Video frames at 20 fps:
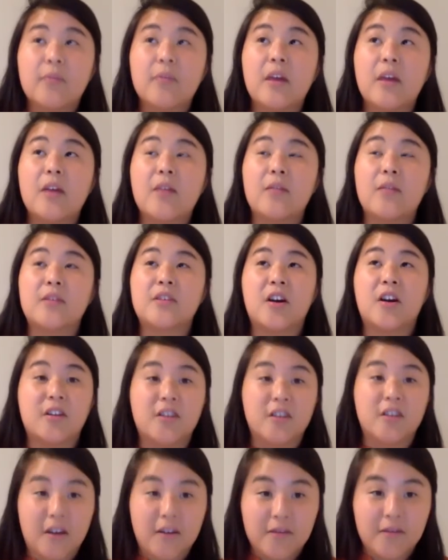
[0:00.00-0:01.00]
it was hard
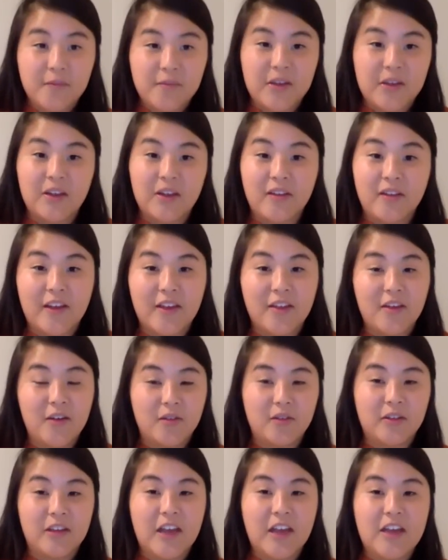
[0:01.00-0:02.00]
enough being like the
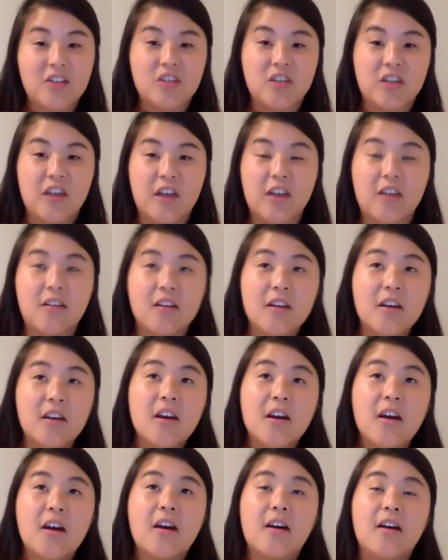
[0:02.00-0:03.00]
only Asian kid.
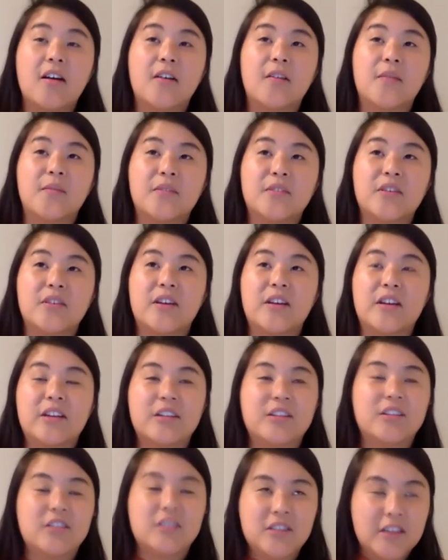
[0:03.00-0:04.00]
So I
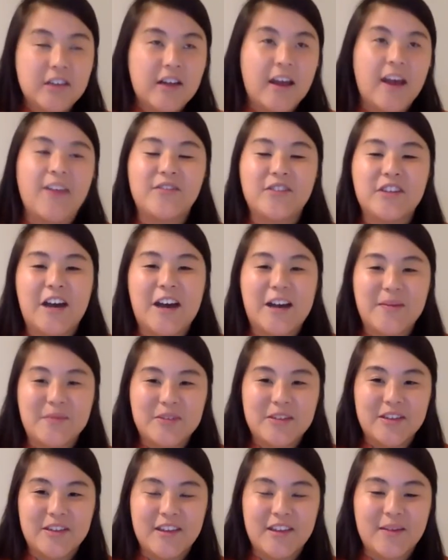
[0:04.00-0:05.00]
didn't have time to
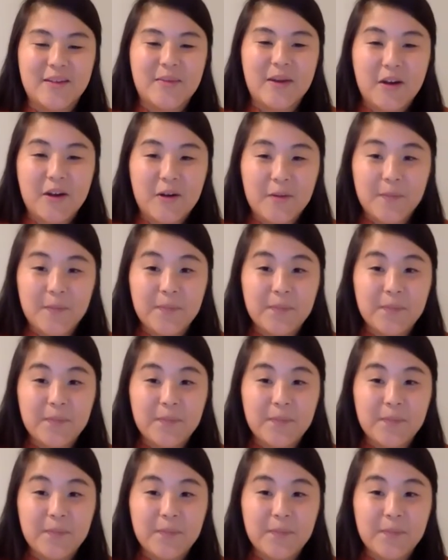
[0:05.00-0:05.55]
think about